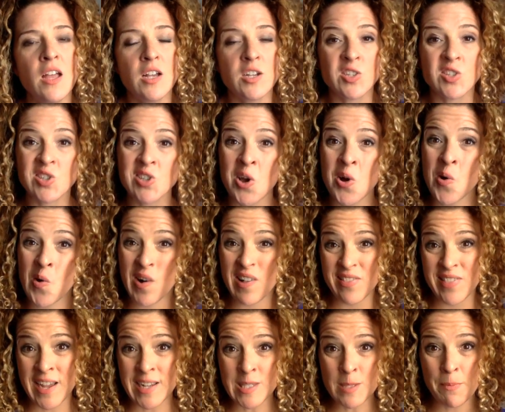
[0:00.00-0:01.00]
So
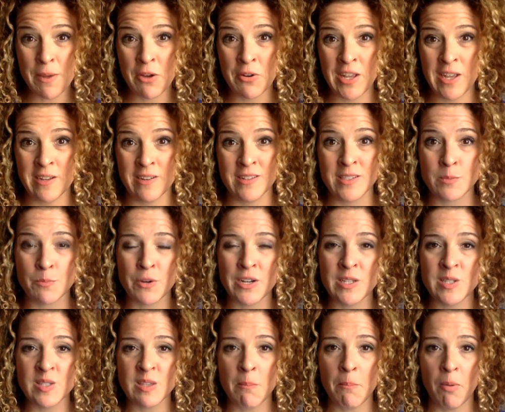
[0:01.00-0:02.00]
that's about it. It's pretty
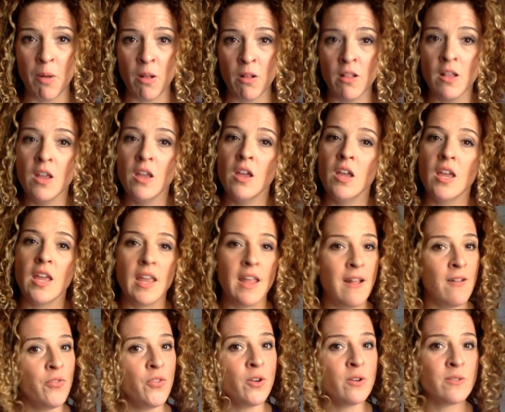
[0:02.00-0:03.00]
simple.
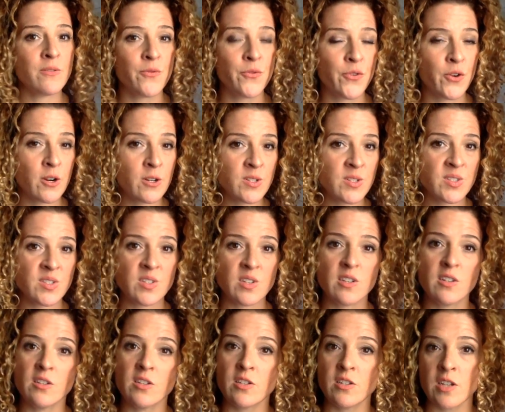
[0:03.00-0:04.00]
In the first
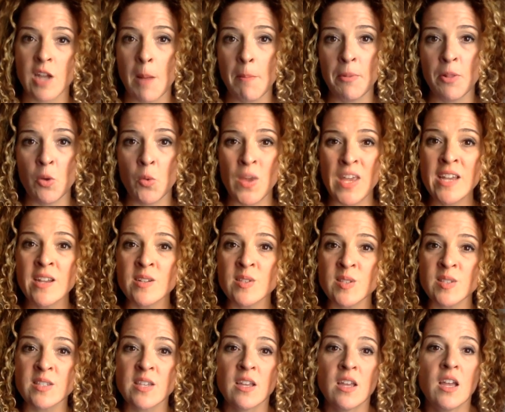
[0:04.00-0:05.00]
couple of
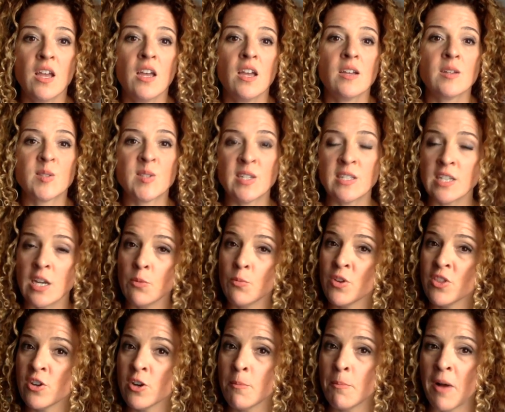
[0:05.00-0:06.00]
weeks, sit down
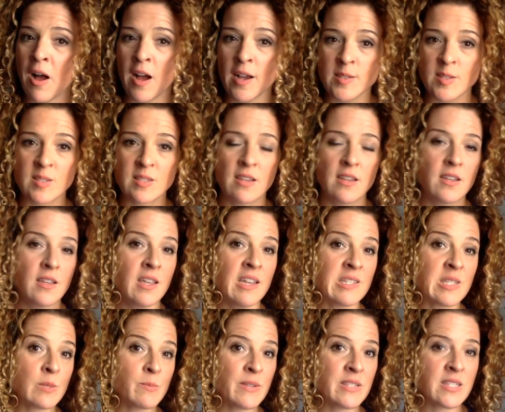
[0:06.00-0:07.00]
with your boss,
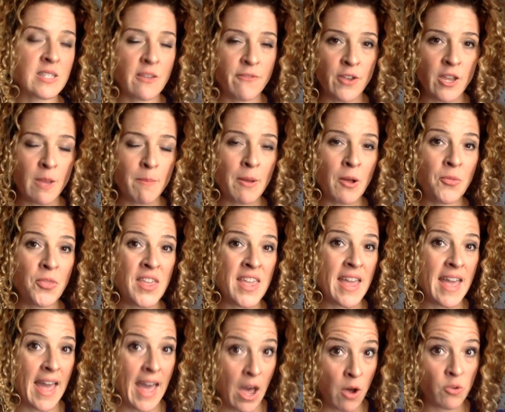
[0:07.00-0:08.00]
get specific about the
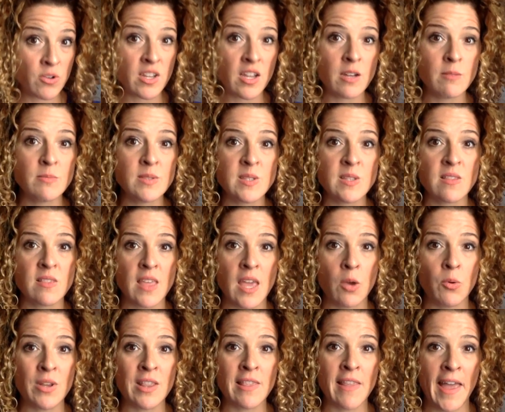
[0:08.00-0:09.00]
outcomes that they
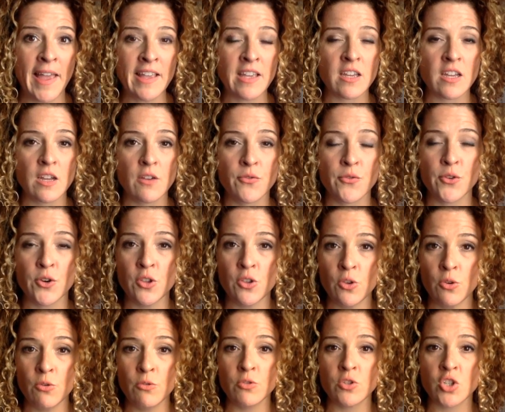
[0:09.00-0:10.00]
would like for
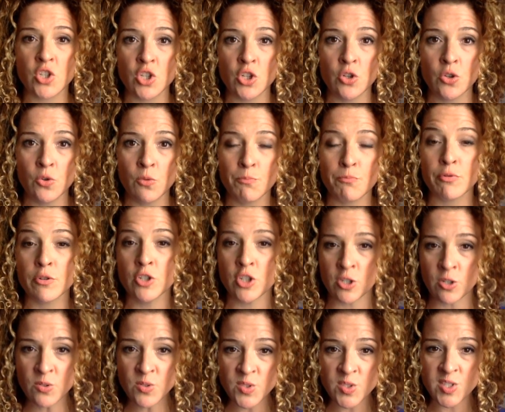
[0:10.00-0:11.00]
you to
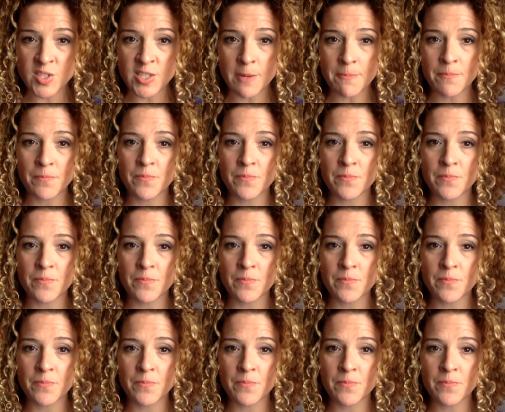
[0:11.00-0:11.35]
produce,